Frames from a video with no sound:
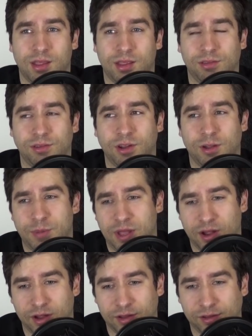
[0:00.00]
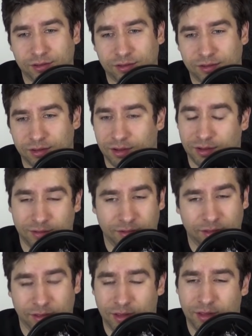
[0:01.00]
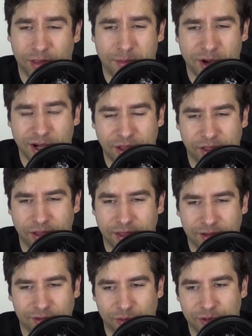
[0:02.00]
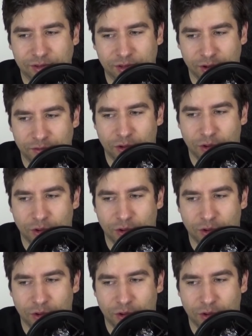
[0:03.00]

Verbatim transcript: is not because the money thing, that's always there,